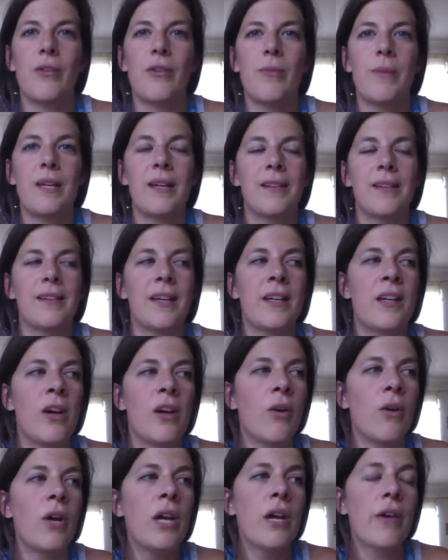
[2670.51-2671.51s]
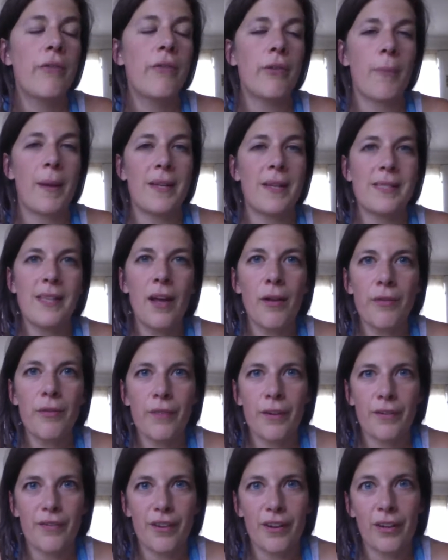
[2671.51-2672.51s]
because I know for myself
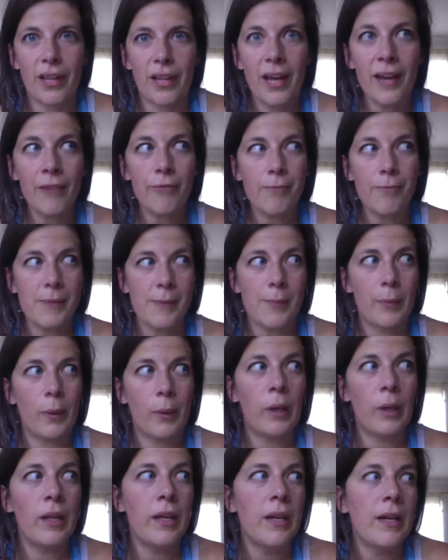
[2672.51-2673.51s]
and for a lot of people,